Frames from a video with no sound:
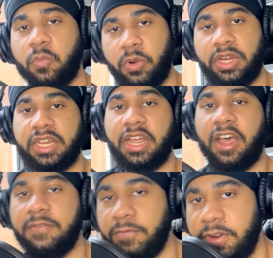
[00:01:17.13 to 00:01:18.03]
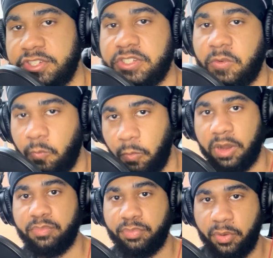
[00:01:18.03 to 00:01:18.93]
working on version
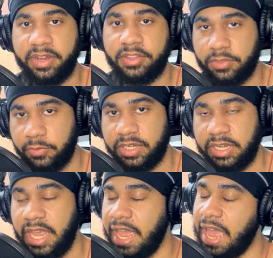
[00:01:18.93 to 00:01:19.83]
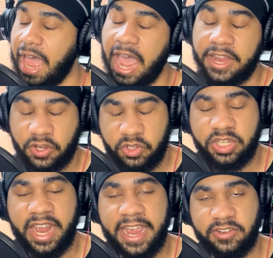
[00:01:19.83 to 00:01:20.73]
1.3. I know you
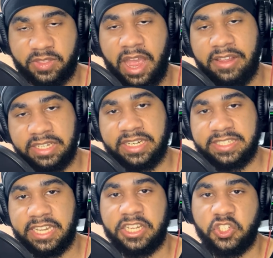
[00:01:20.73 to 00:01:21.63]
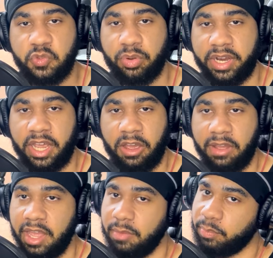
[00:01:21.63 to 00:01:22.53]
guys thought I was going to say
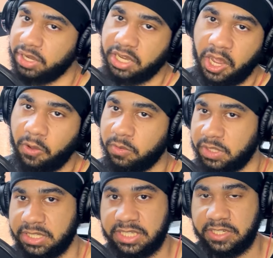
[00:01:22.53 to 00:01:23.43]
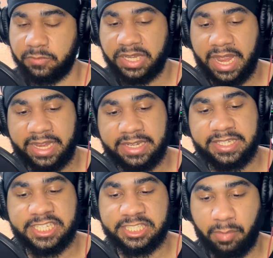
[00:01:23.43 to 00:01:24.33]
2.0, but no, listen, we got to get
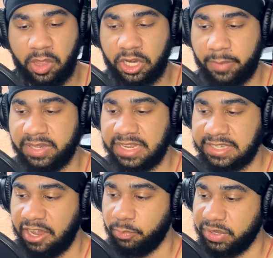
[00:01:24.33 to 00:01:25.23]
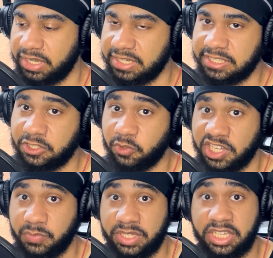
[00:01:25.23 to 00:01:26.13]
these smaller updates out because
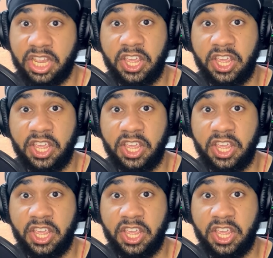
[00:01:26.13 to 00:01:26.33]
trust me,